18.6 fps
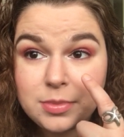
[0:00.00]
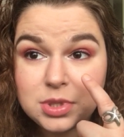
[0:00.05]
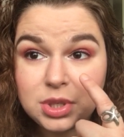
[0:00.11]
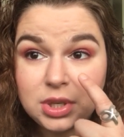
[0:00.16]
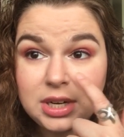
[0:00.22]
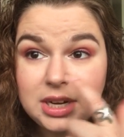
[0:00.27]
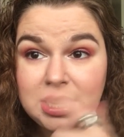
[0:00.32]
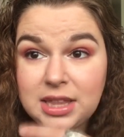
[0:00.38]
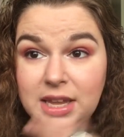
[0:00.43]

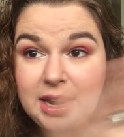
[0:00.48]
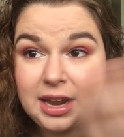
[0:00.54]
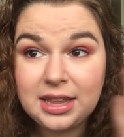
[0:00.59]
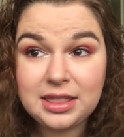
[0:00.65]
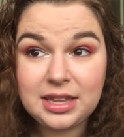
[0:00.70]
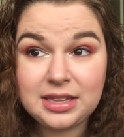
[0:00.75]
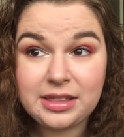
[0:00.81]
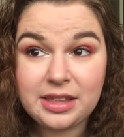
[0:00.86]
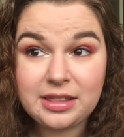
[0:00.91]
bumps or anything.
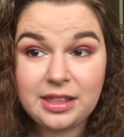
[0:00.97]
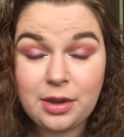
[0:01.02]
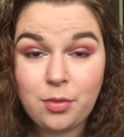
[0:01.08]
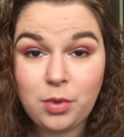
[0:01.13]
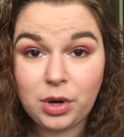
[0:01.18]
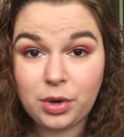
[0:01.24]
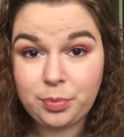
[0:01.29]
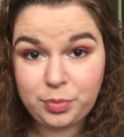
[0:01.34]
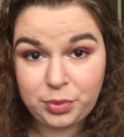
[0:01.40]
I think that
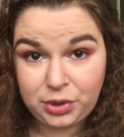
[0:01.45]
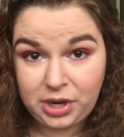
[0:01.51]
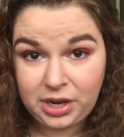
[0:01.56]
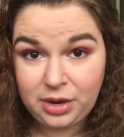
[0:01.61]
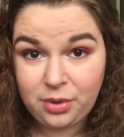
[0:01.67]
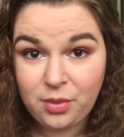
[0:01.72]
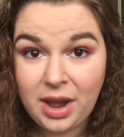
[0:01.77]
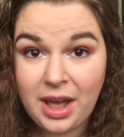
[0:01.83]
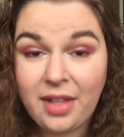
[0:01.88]
they work
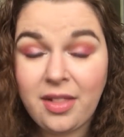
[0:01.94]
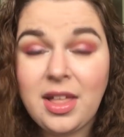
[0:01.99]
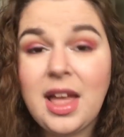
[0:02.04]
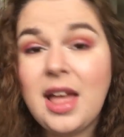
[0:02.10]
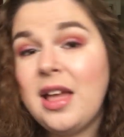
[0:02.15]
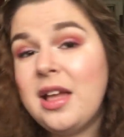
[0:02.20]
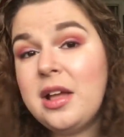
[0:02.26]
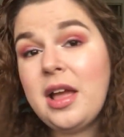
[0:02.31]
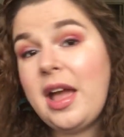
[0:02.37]
pretty well.